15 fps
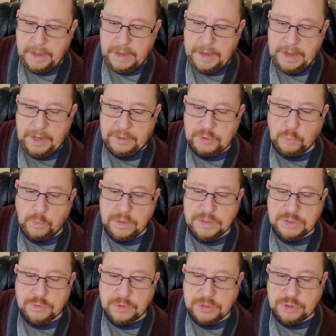Elder
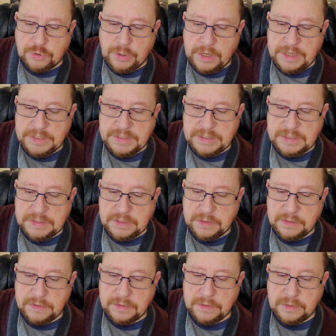ones retraced
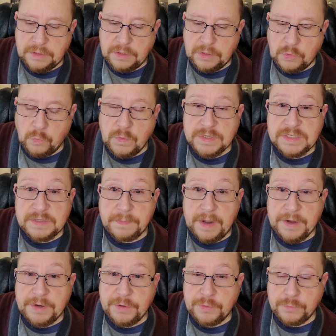the wisdom I
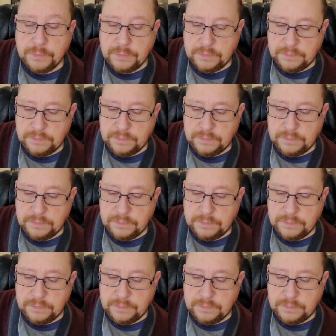knew